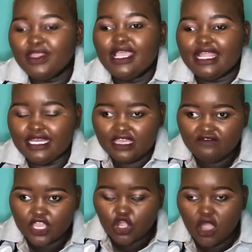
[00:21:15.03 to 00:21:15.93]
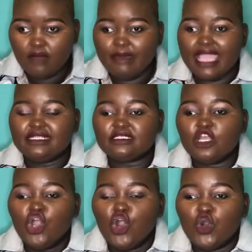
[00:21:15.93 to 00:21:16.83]
leave a comment
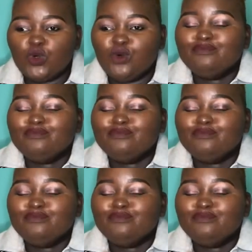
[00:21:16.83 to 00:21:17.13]
or